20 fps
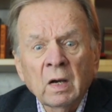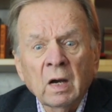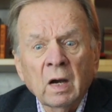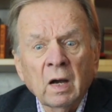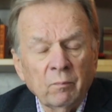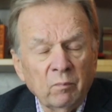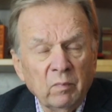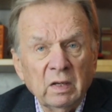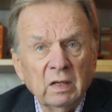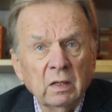
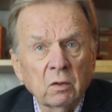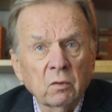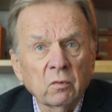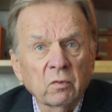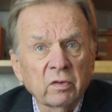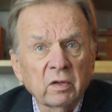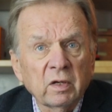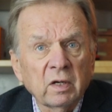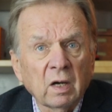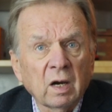I'm meeting
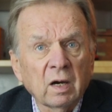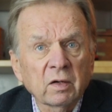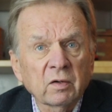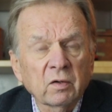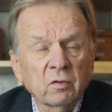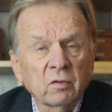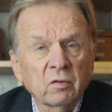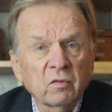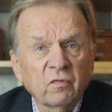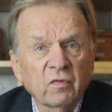with a
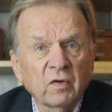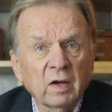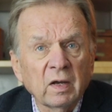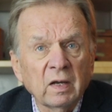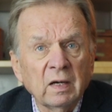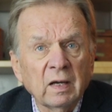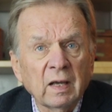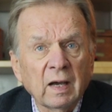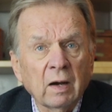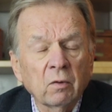doctor to
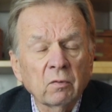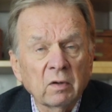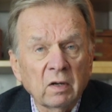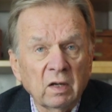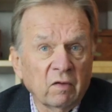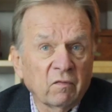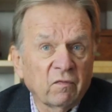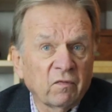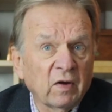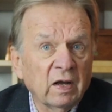find out
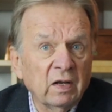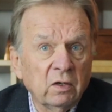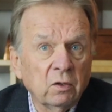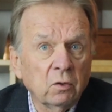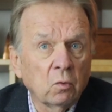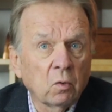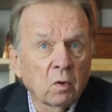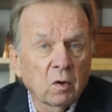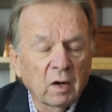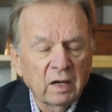if I
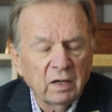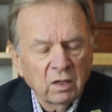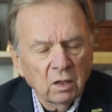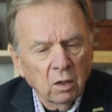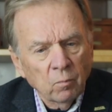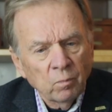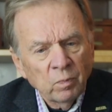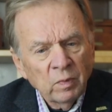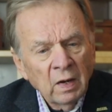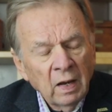do or I
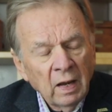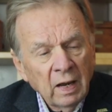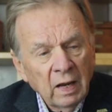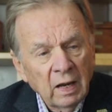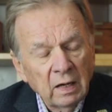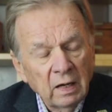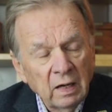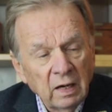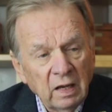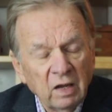don't.
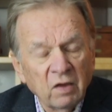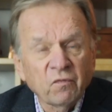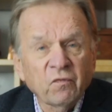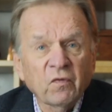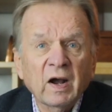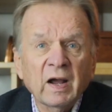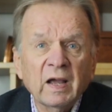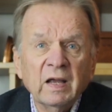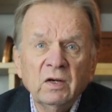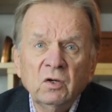And
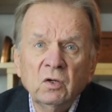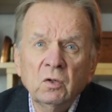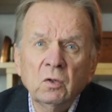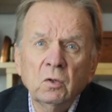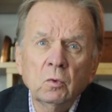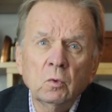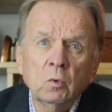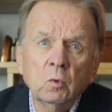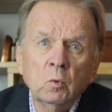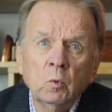if I
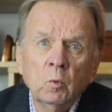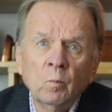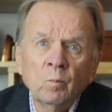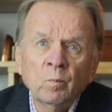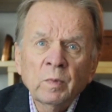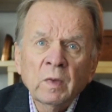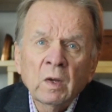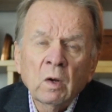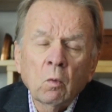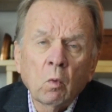do,
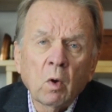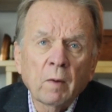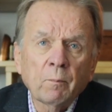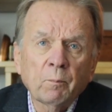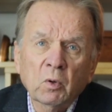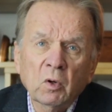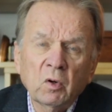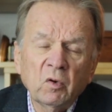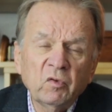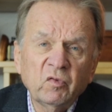
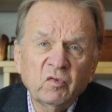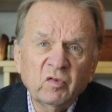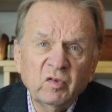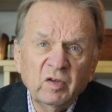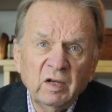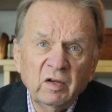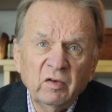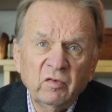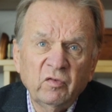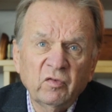what
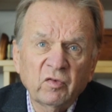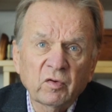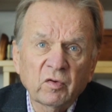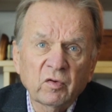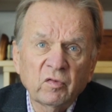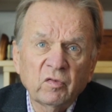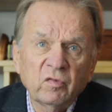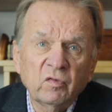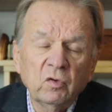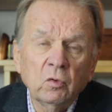
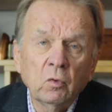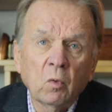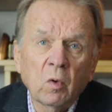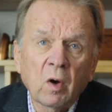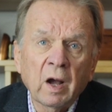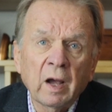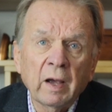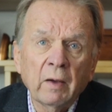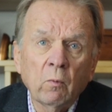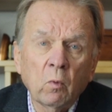procedures do
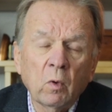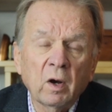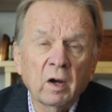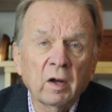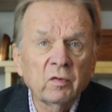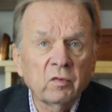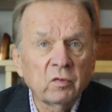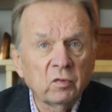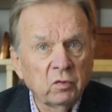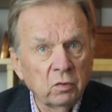I
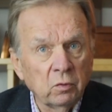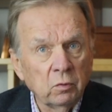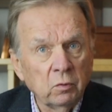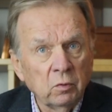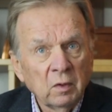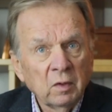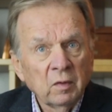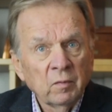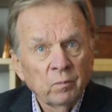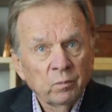want
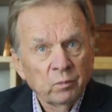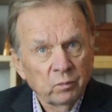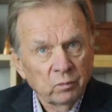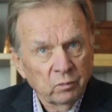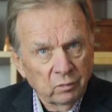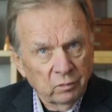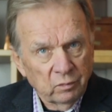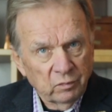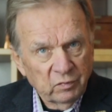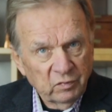to
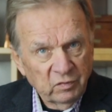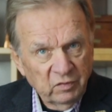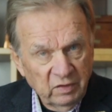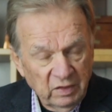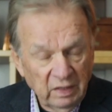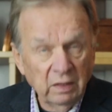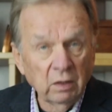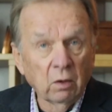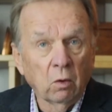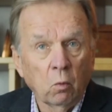
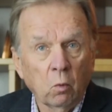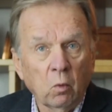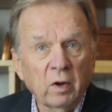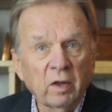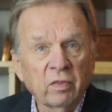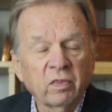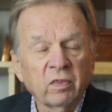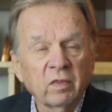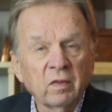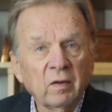deal
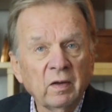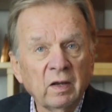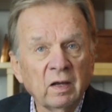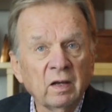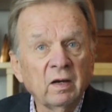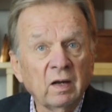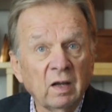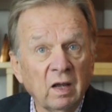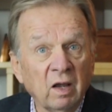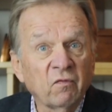with
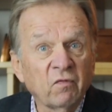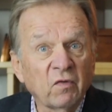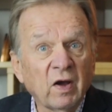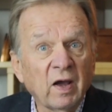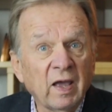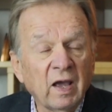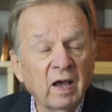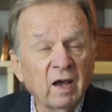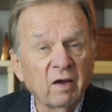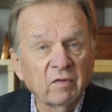it if
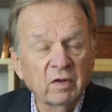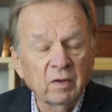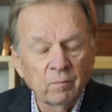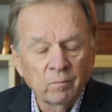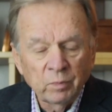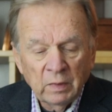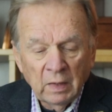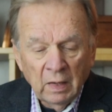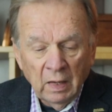I have it?